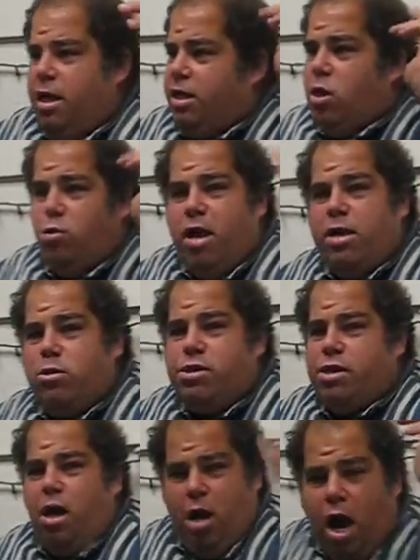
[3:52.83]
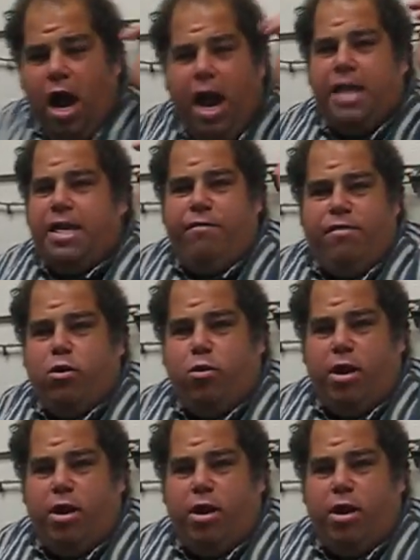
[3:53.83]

Raiders, I give you